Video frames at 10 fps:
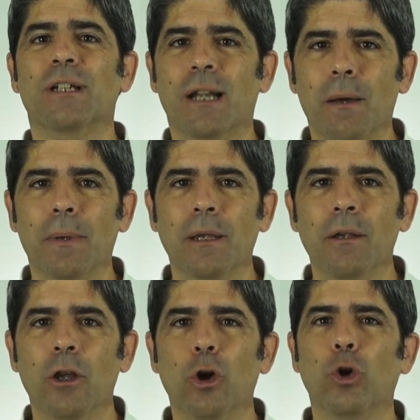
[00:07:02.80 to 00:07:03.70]
with acute
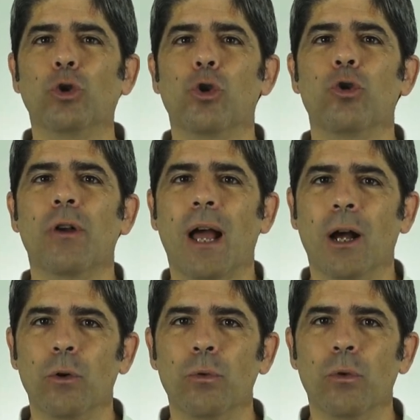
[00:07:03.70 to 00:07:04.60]
pain that has
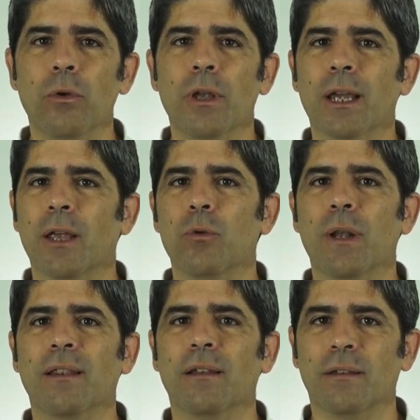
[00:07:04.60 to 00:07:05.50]
lasted for a
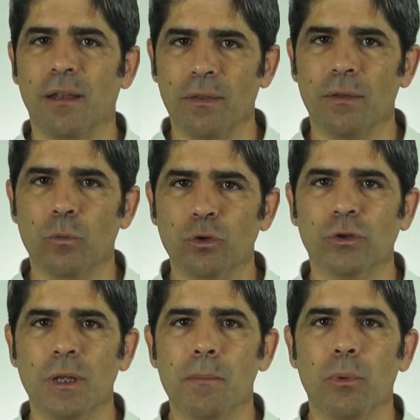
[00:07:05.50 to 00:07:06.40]
long time
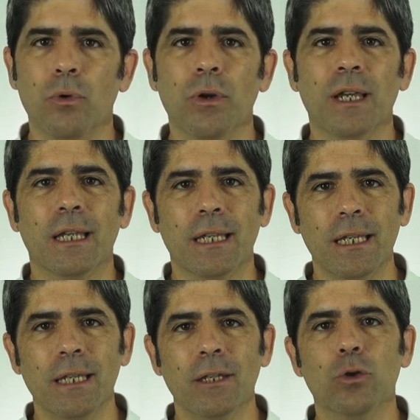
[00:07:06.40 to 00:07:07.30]
and or other
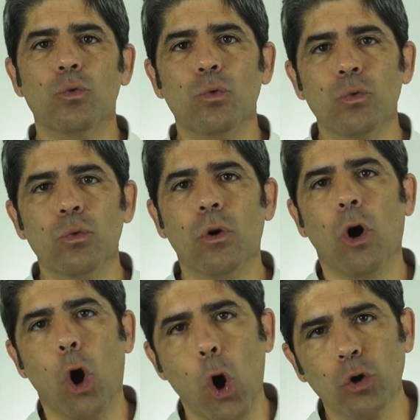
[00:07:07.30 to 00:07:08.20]
measures that have not
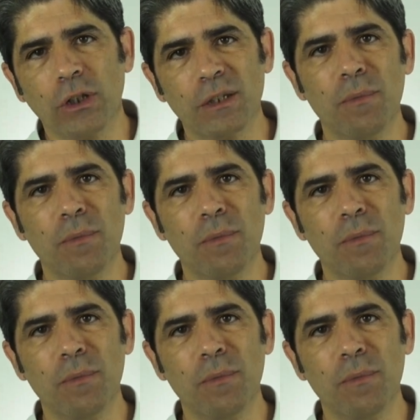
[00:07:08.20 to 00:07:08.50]
helped.